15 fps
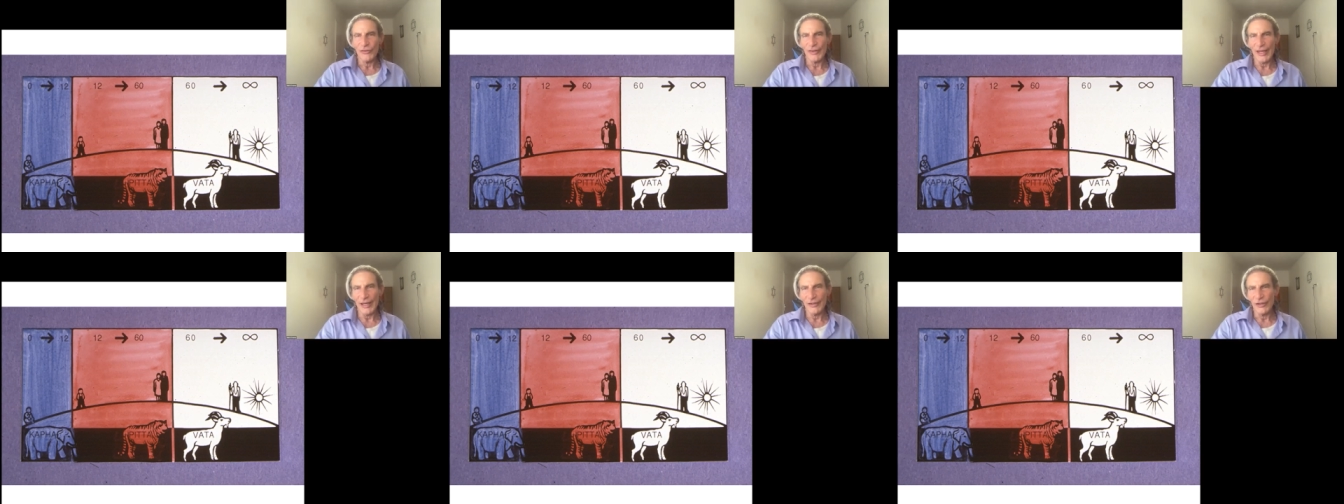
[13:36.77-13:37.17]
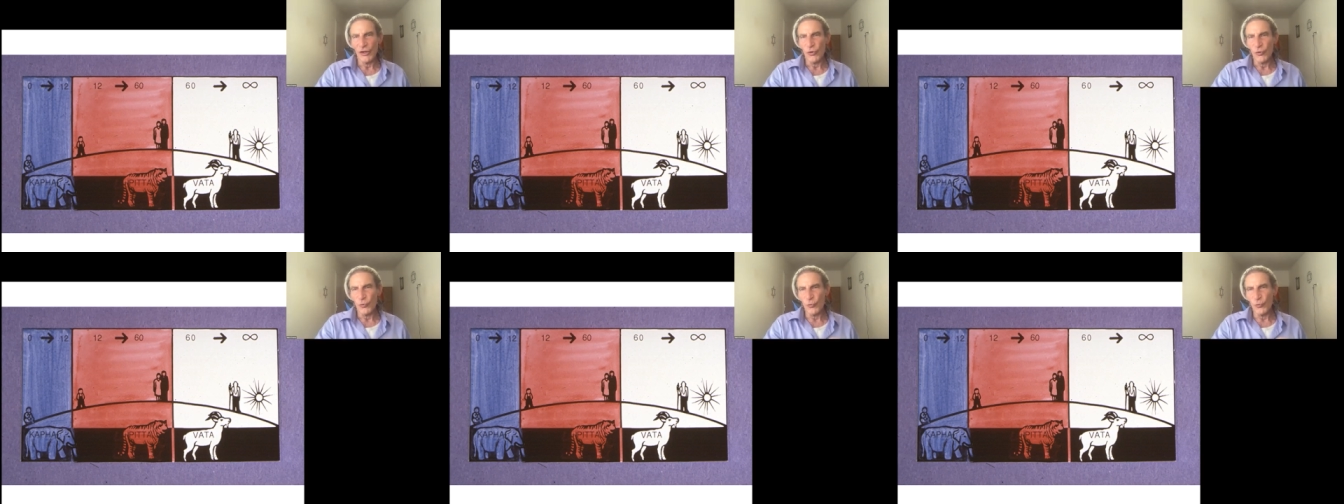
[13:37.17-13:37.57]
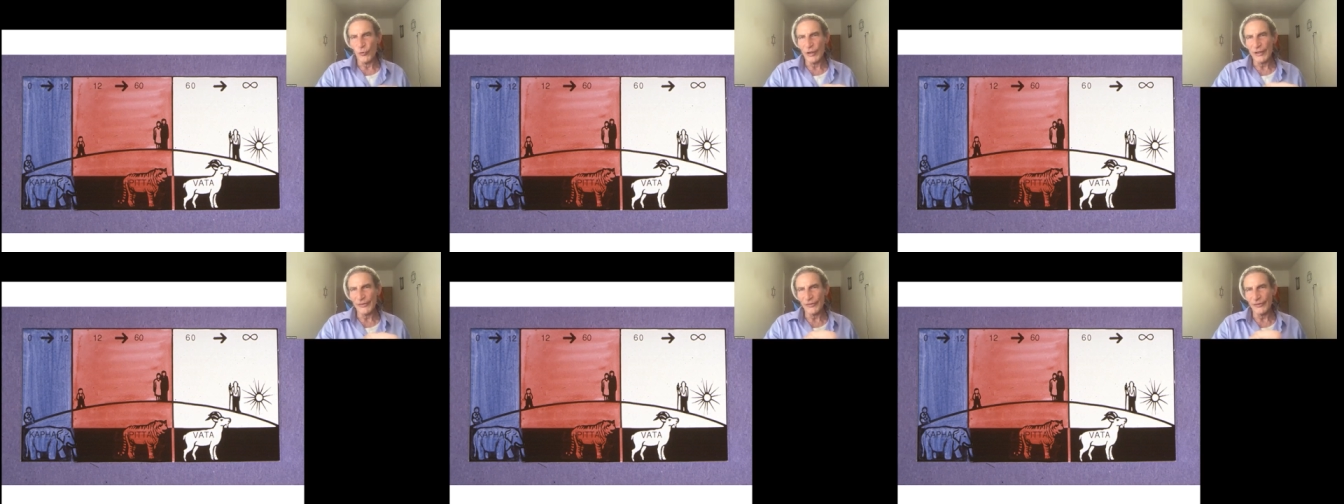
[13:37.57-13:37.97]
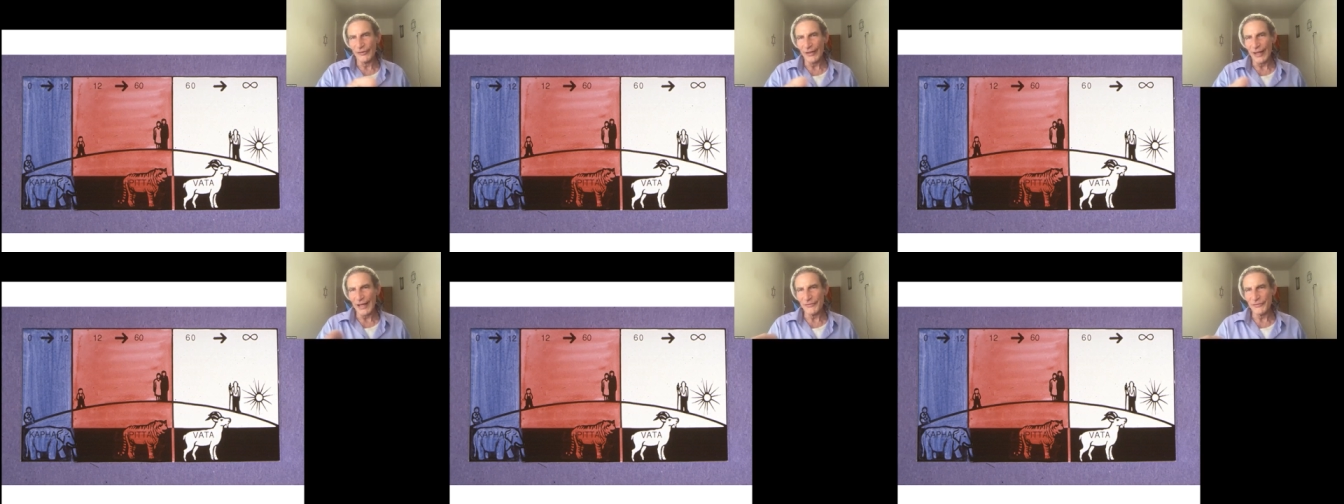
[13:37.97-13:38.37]
that with the
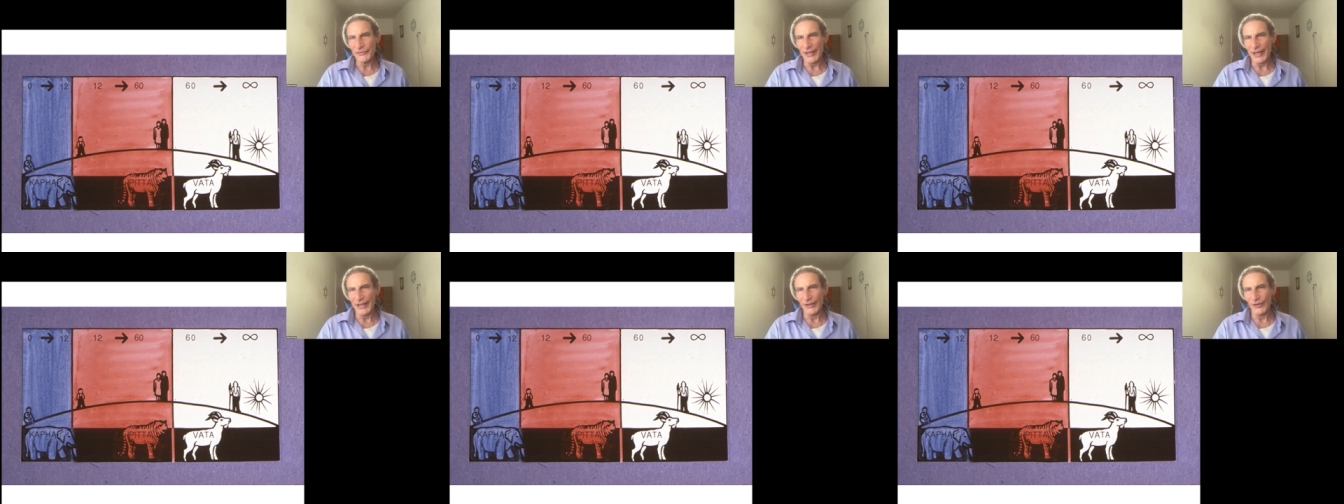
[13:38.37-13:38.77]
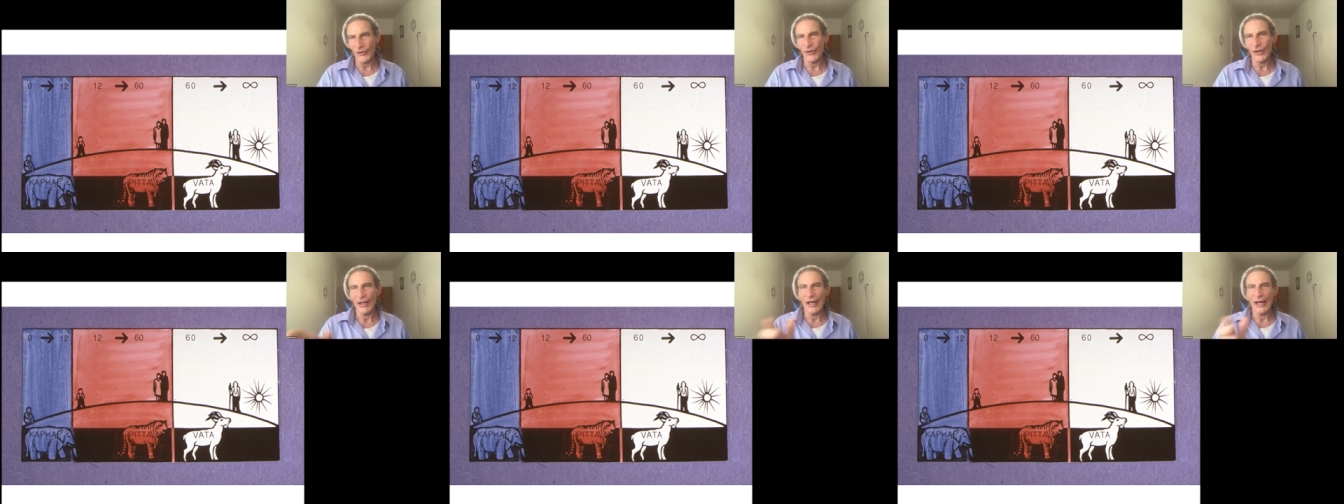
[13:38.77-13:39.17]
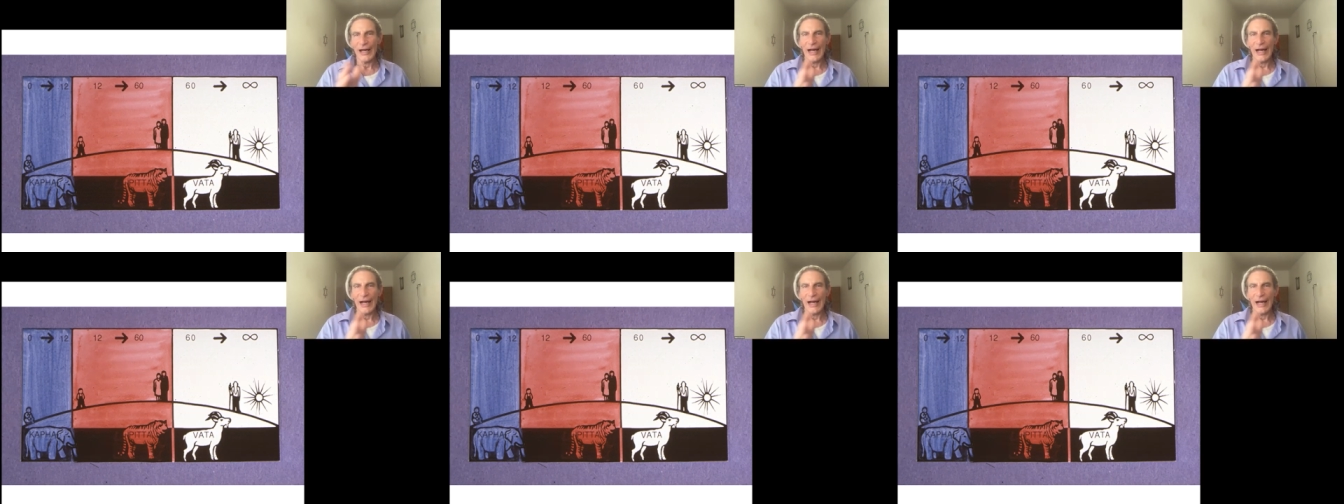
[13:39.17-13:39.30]
life cycle,